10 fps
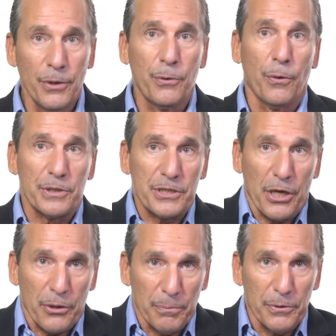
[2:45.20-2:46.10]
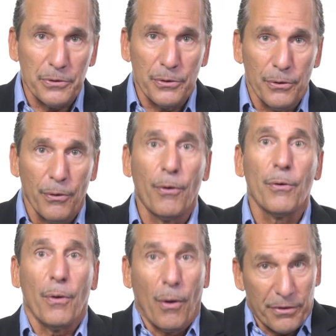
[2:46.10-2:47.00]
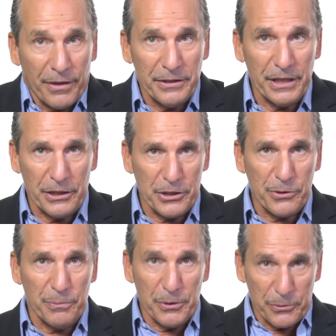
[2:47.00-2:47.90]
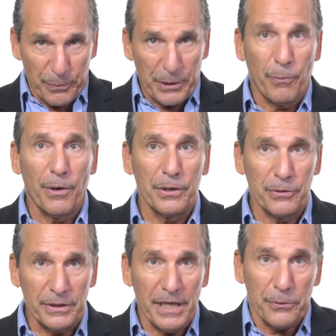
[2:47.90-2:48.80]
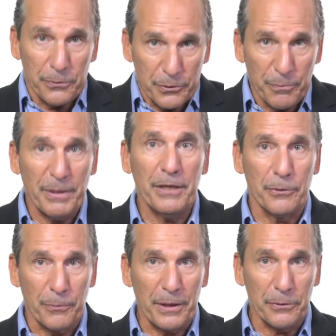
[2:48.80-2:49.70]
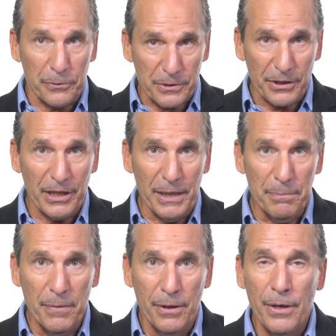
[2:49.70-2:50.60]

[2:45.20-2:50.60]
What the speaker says: court settlement, or authentic instrument requiring the debtor to pay the creditor's claim,